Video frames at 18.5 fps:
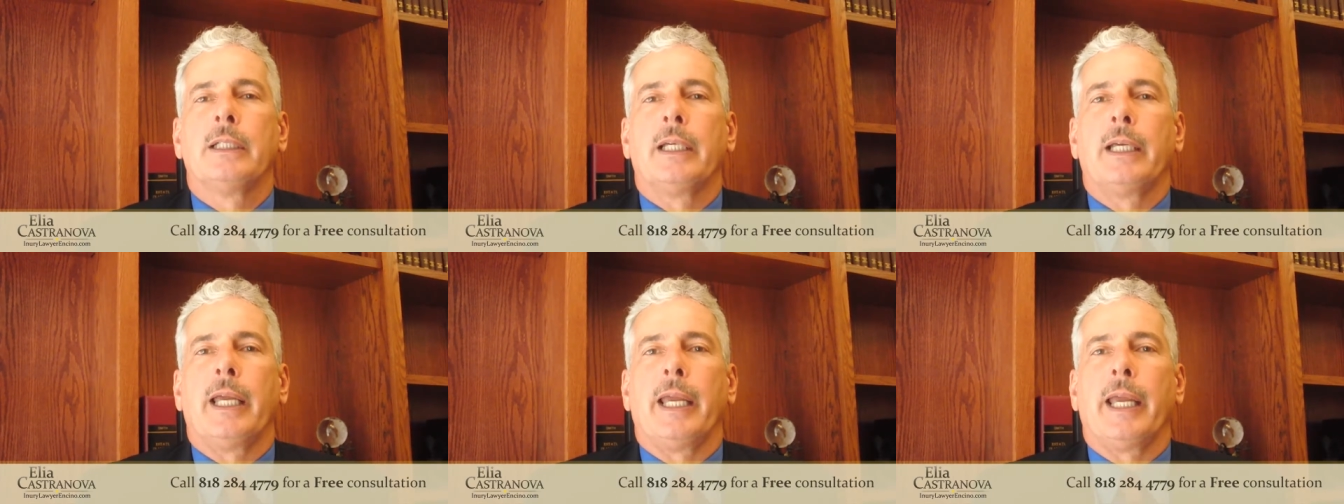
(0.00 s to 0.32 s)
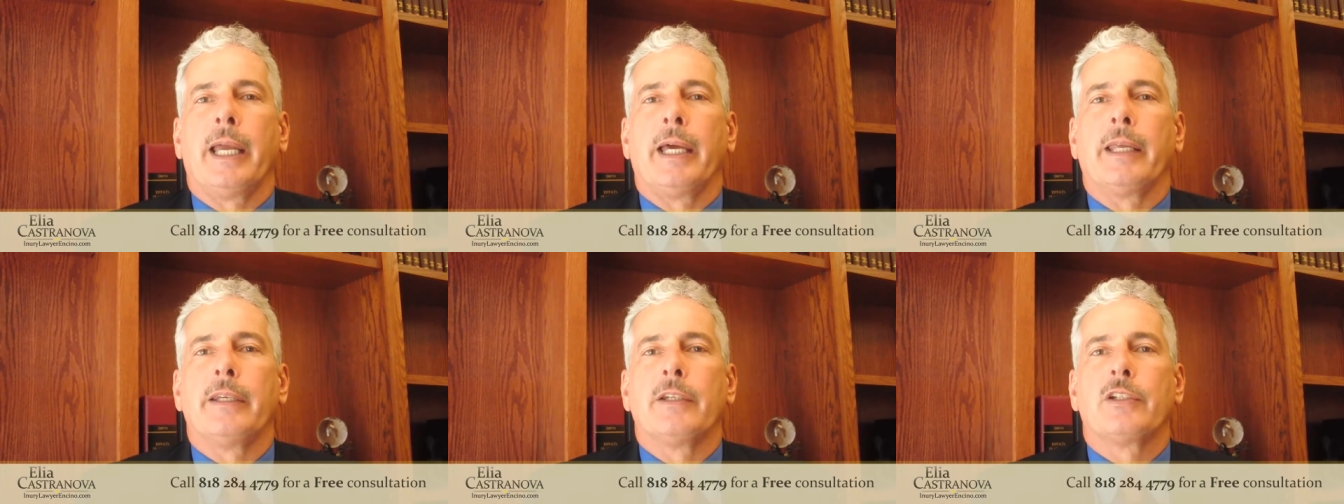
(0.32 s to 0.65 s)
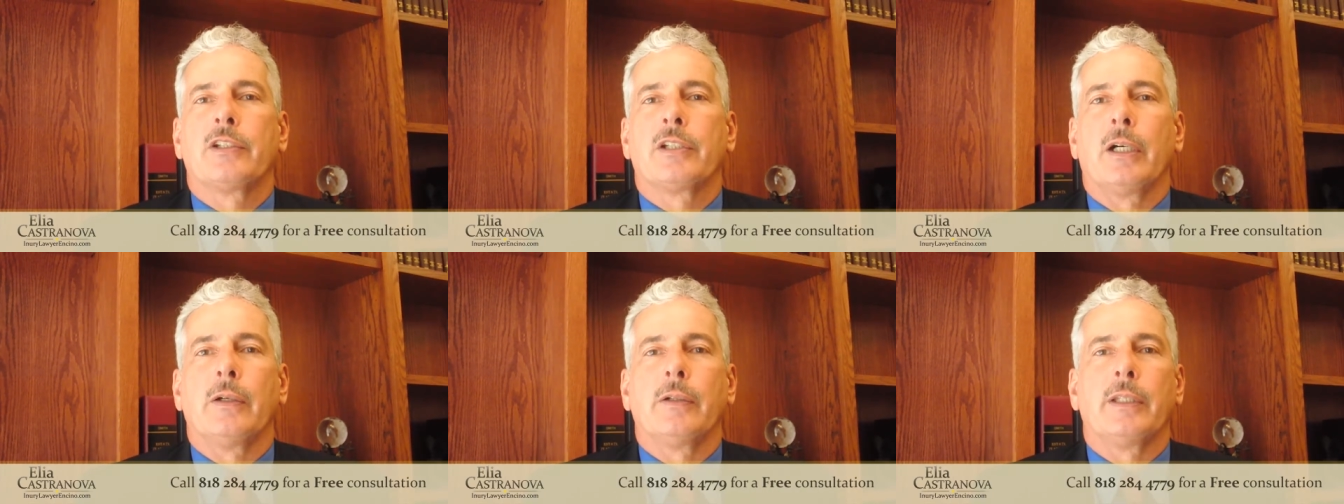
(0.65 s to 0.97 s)
and it
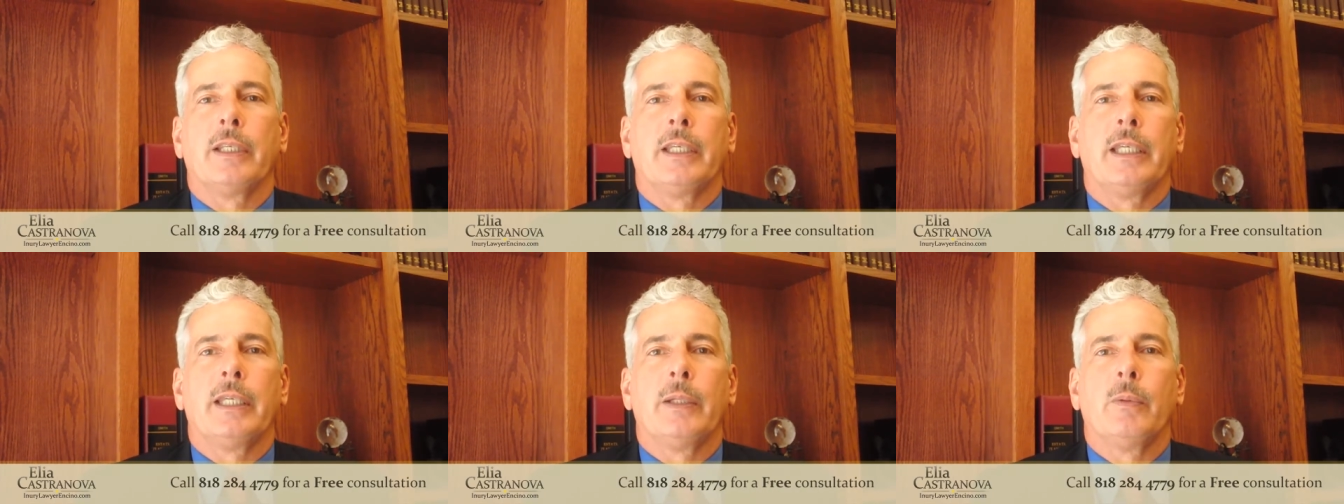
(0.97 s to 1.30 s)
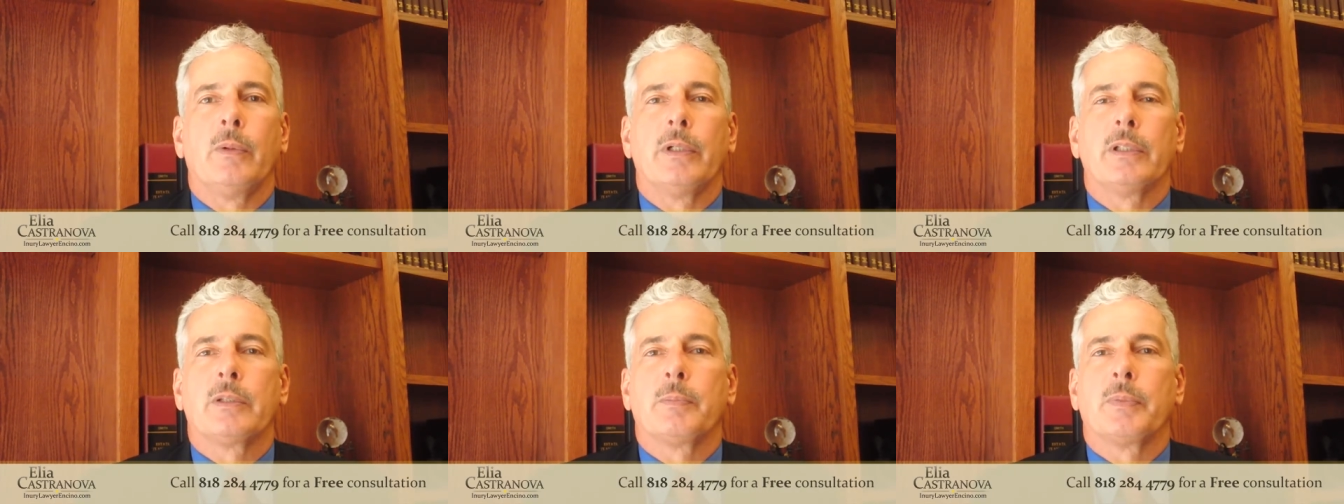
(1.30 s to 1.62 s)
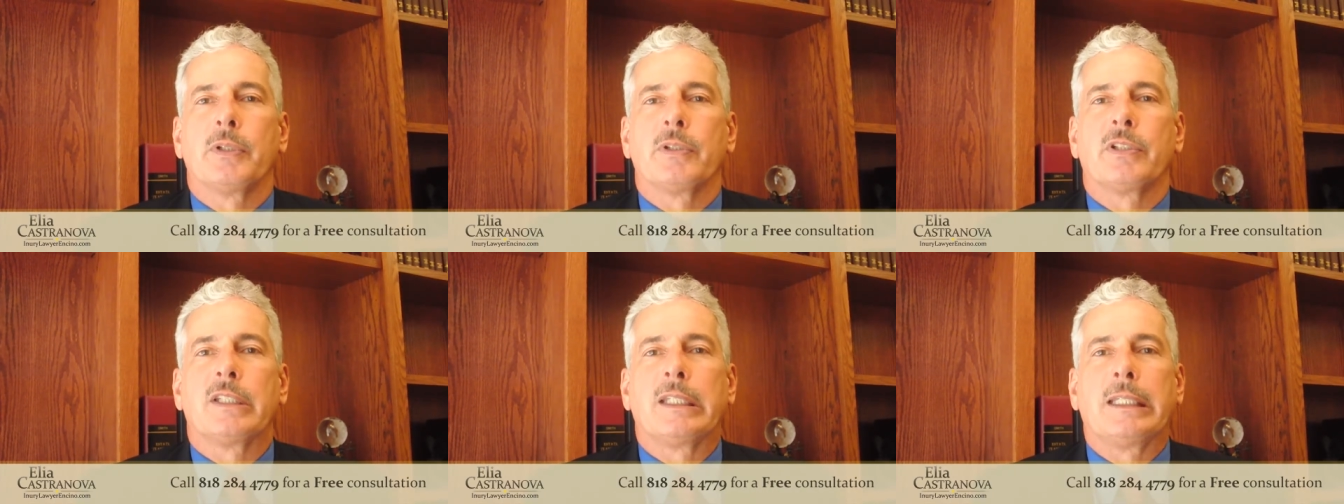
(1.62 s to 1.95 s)
showed that he was
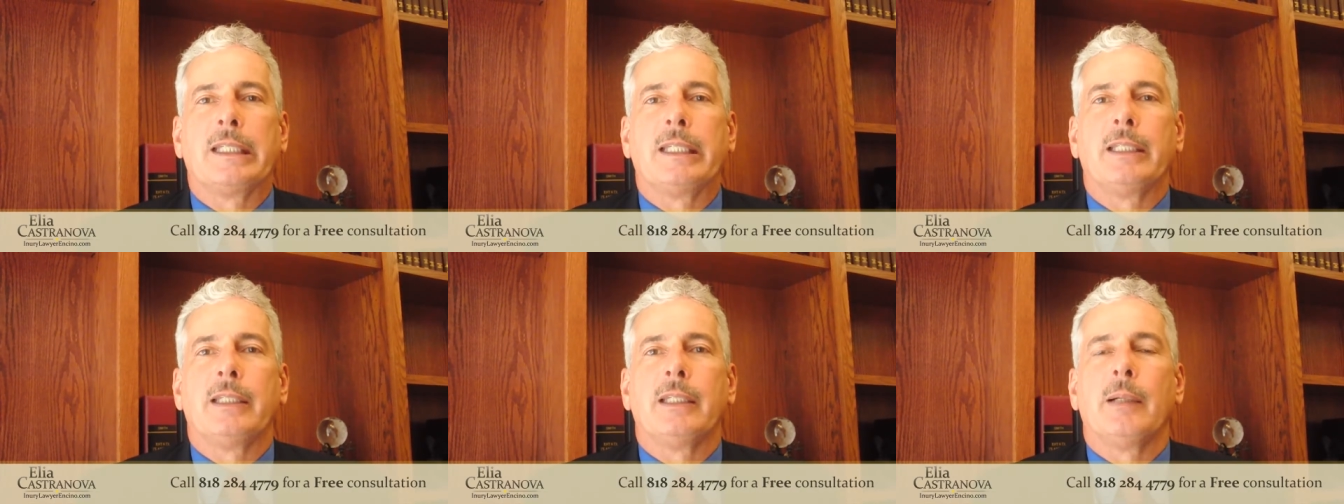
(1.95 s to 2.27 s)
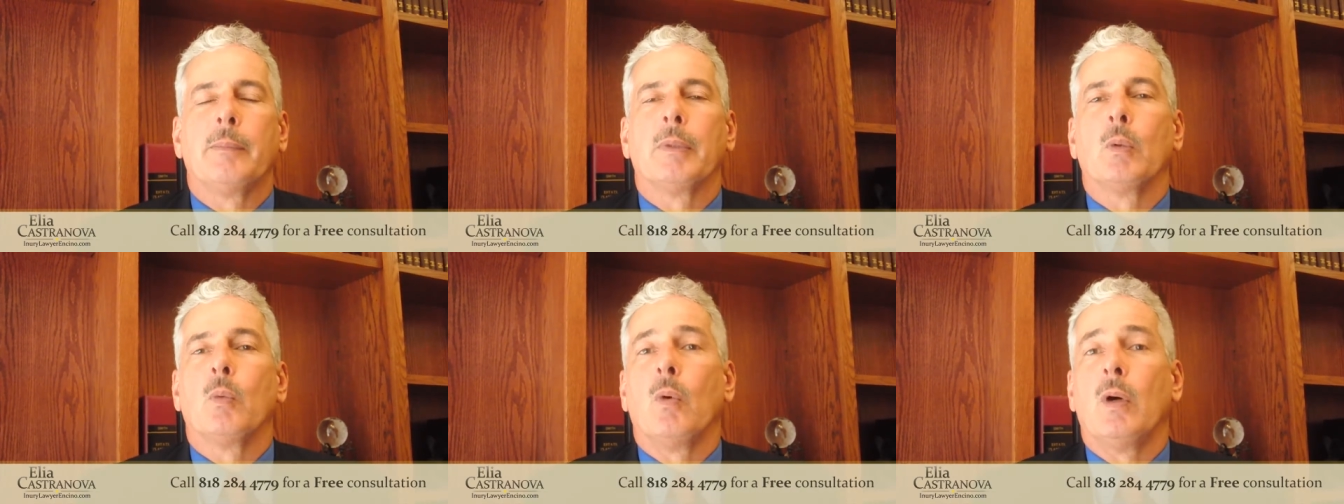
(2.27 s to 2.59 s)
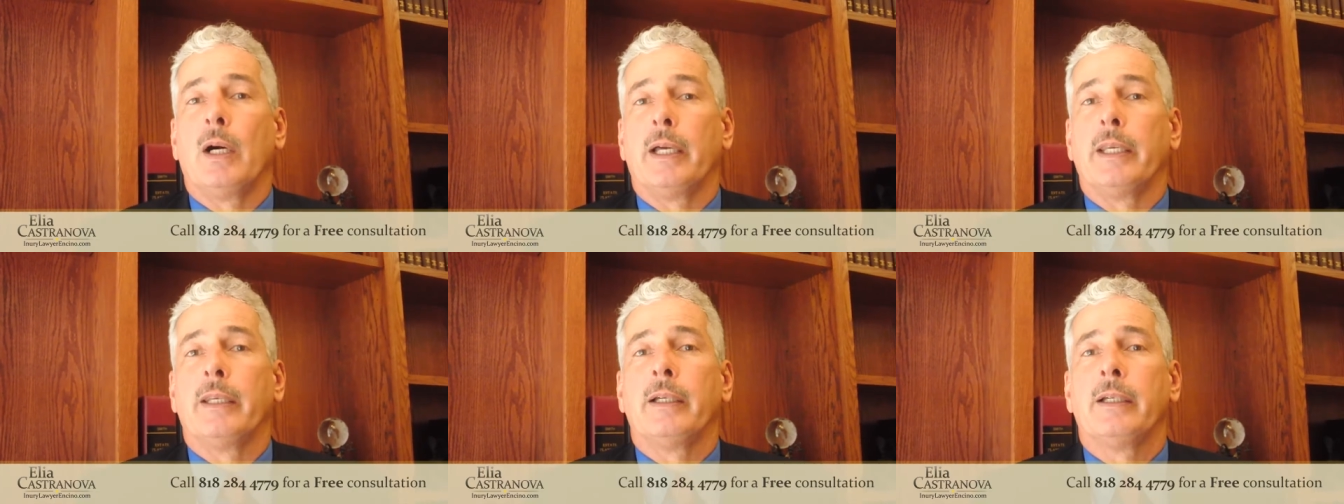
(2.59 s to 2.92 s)
proceeding, number
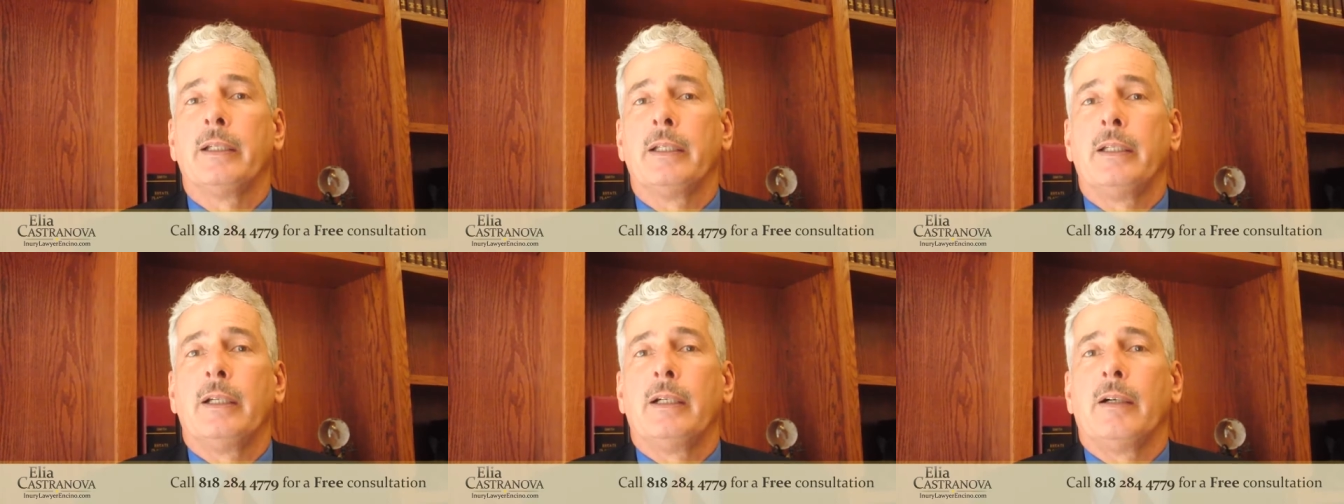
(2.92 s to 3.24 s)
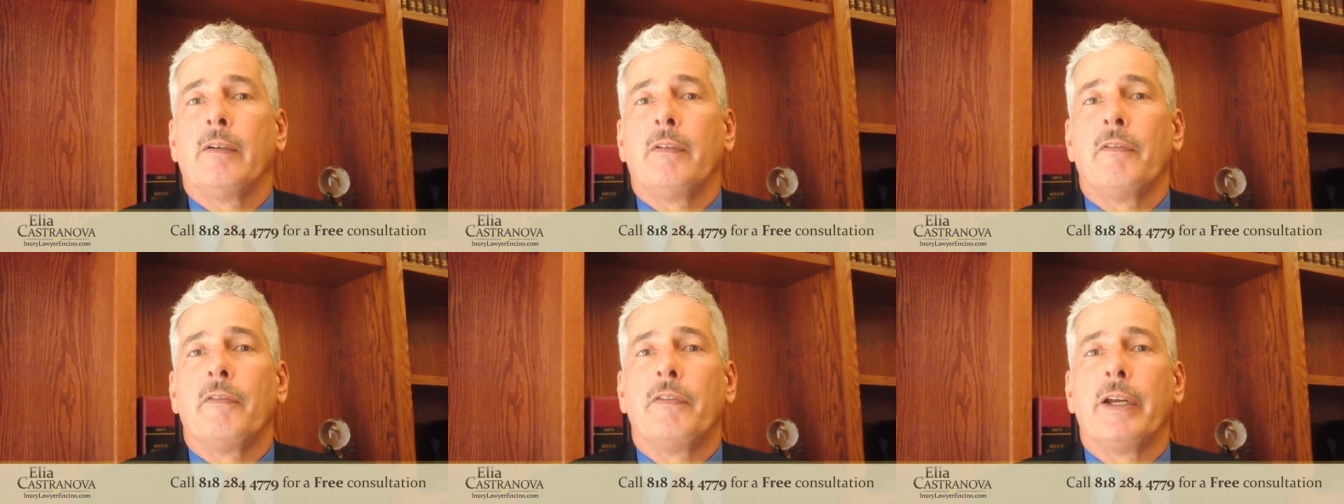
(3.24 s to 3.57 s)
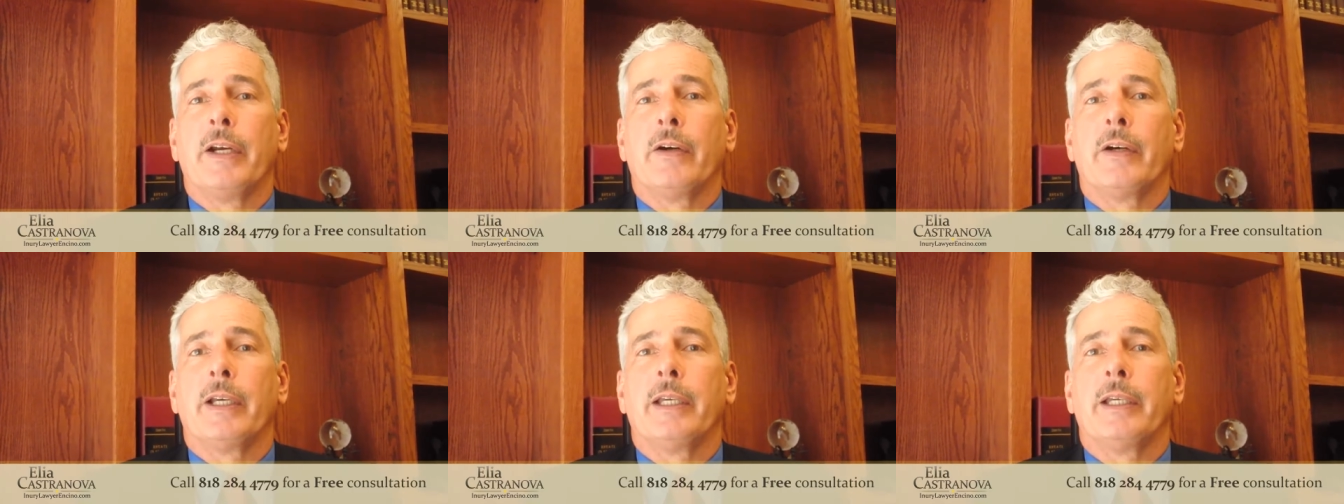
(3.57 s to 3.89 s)
one,
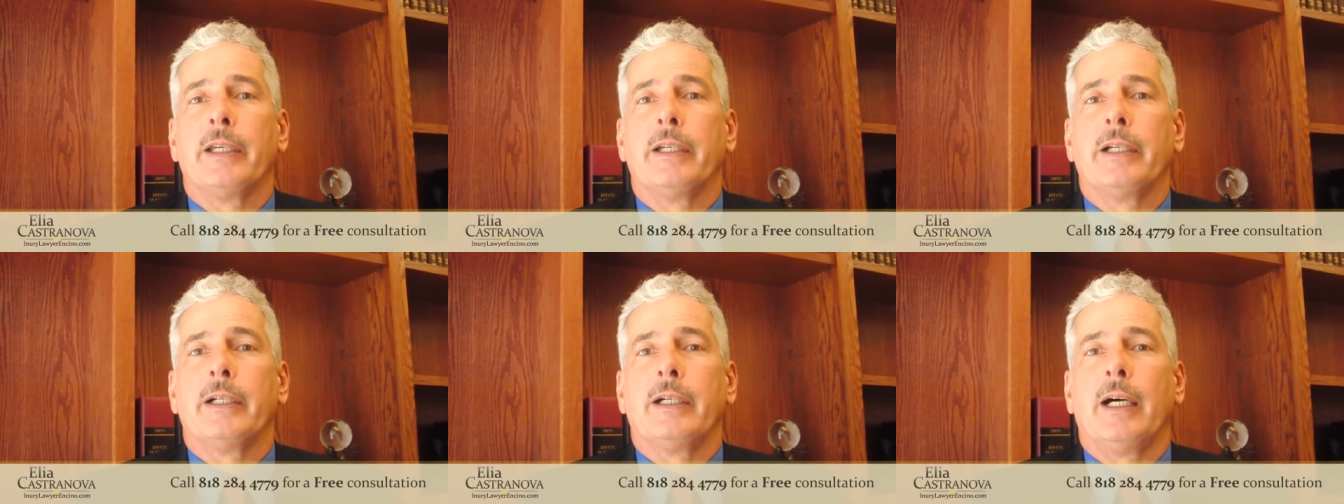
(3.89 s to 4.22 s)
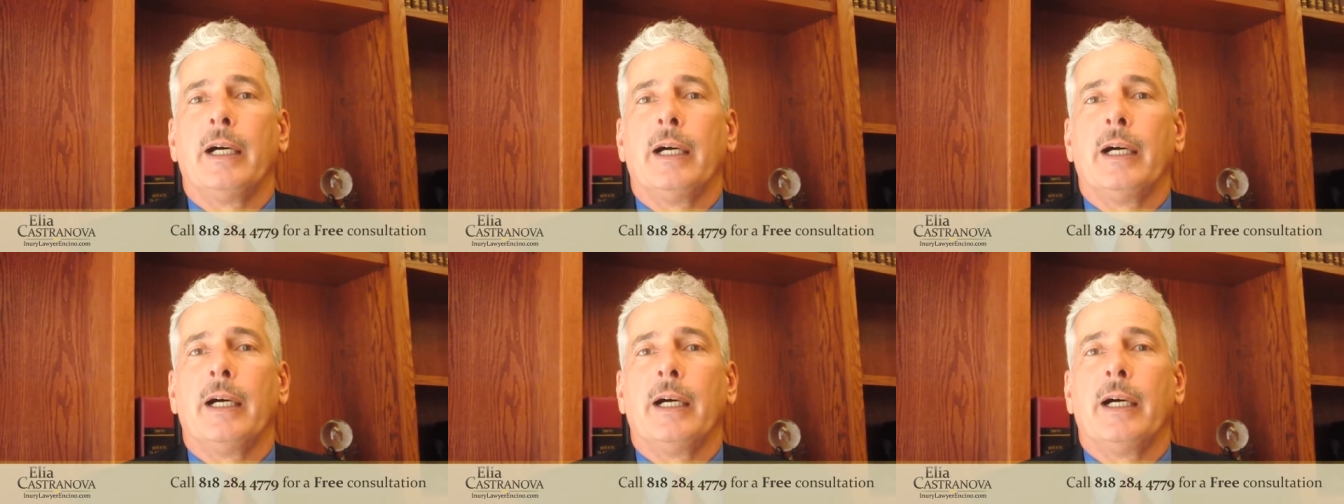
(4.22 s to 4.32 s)
very